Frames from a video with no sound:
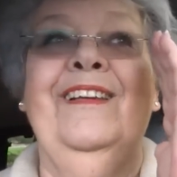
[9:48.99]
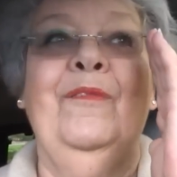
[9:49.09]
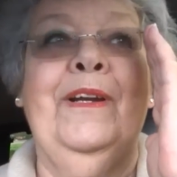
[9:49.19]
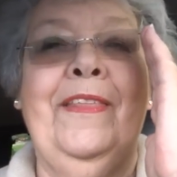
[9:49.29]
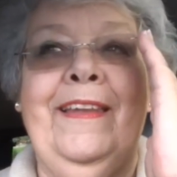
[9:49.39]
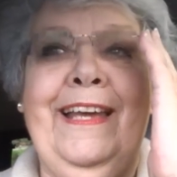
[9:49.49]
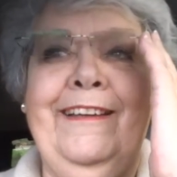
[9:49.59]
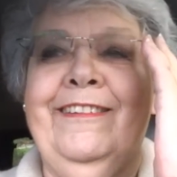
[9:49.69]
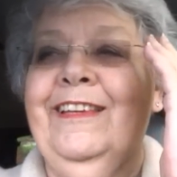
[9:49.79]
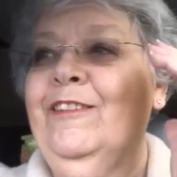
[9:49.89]
one of the
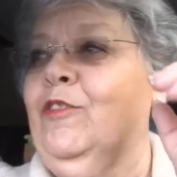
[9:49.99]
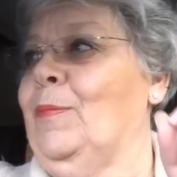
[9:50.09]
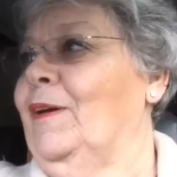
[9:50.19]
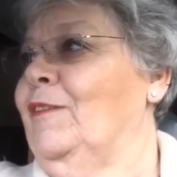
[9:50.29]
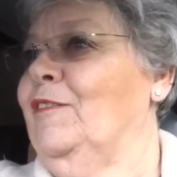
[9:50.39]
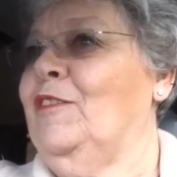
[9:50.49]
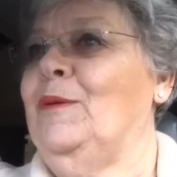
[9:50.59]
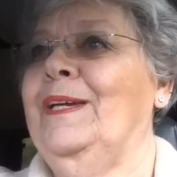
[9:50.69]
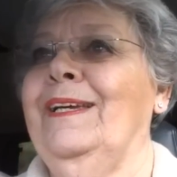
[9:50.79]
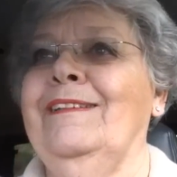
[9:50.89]
nice things about
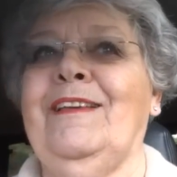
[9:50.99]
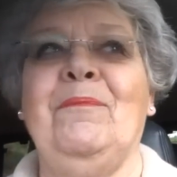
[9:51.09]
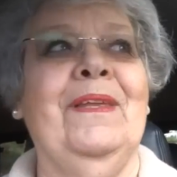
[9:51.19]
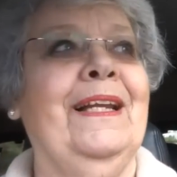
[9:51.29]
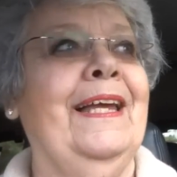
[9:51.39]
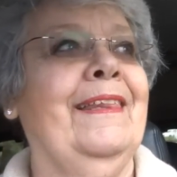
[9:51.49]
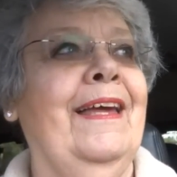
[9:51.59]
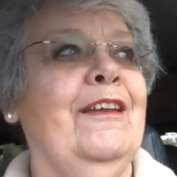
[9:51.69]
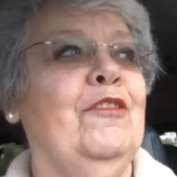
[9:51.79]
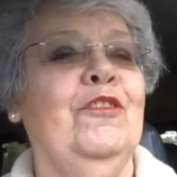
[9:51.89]
doing something like
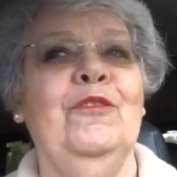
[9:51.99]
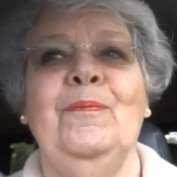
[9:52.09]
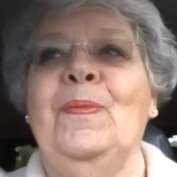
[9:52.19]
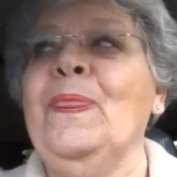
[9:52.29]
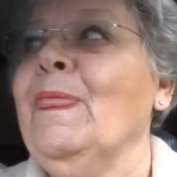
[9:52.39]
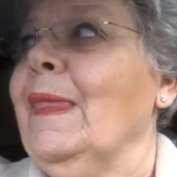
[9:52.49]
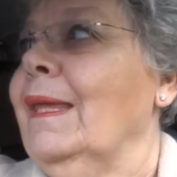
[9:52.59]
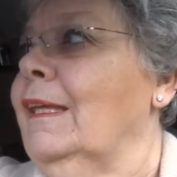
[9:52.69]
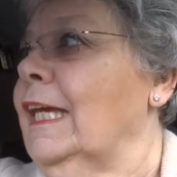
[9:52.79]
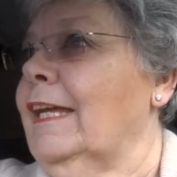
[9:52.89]
that is
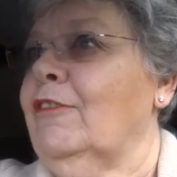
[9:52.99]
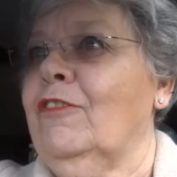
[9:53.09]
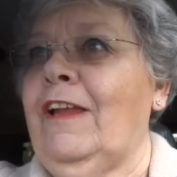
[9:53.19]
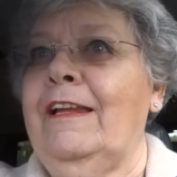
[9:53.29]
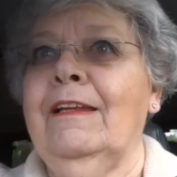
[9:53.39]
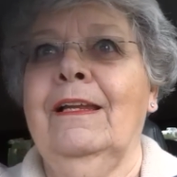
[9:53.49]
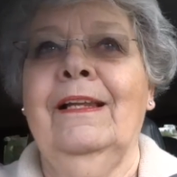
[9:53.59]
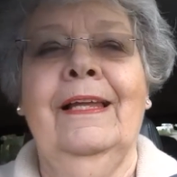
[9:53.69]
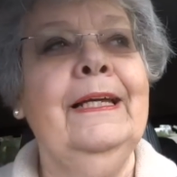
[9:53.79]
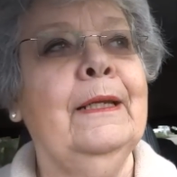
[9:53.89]
you get to stand in a
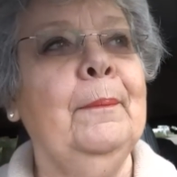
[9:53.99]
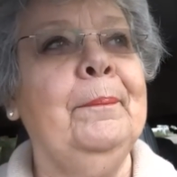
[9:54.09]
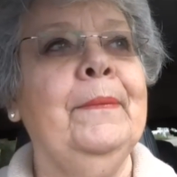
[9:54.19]
lineup.